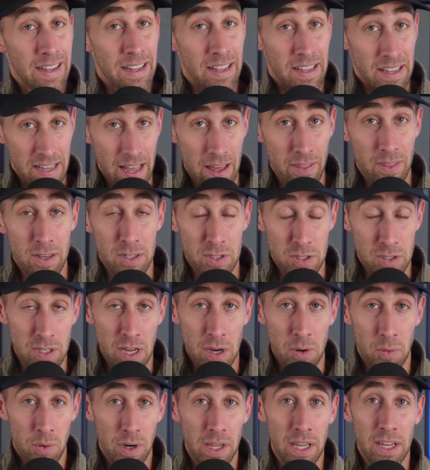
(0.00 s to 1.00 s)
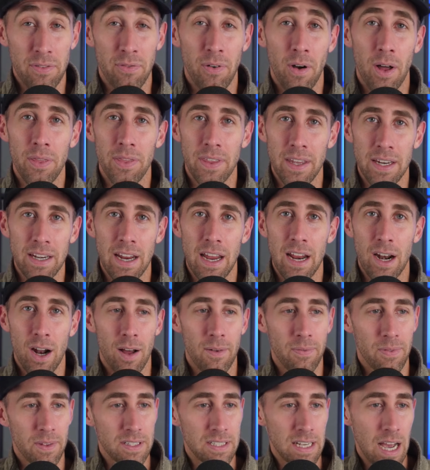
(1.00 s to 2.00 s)
Yeah, this is a really fun thing to hit
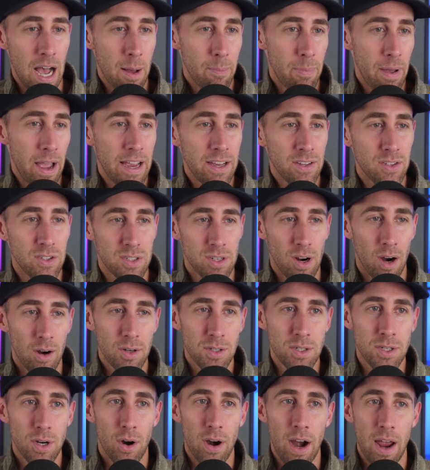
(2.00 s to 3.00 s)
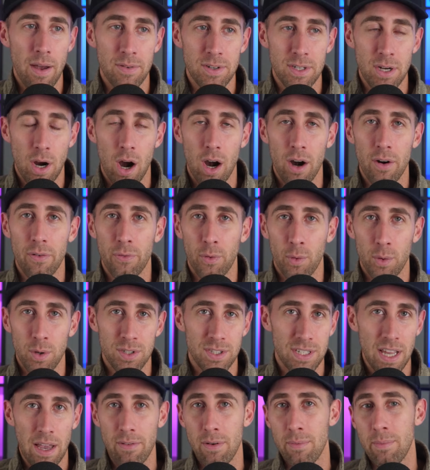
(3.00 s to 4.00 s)
off the top. A star star avatar for
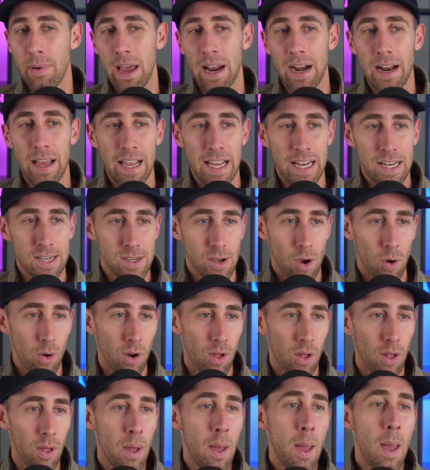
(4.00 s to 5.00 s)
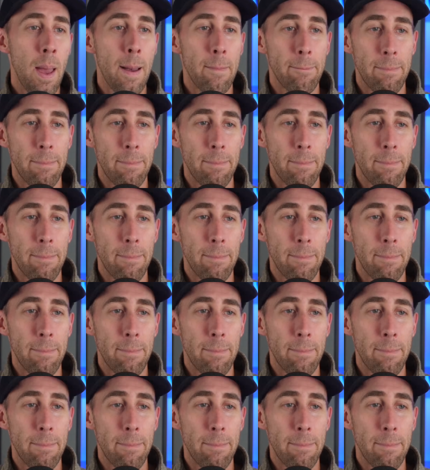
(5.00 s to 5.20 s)
seven mana in total.